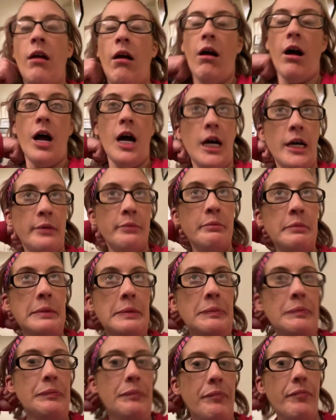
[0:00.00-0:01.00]

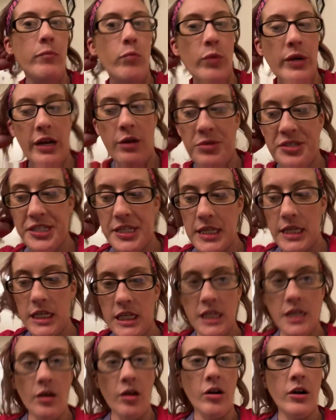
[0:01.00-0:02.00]
when I was in
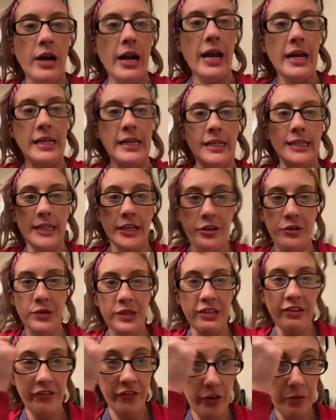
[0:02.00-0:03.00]
the ER, and
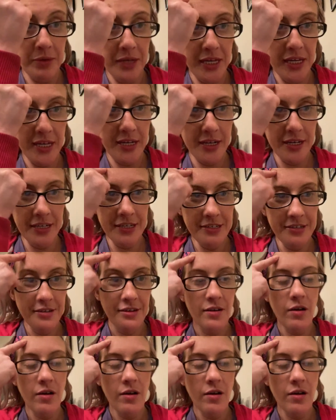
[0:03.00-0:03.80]
literally from here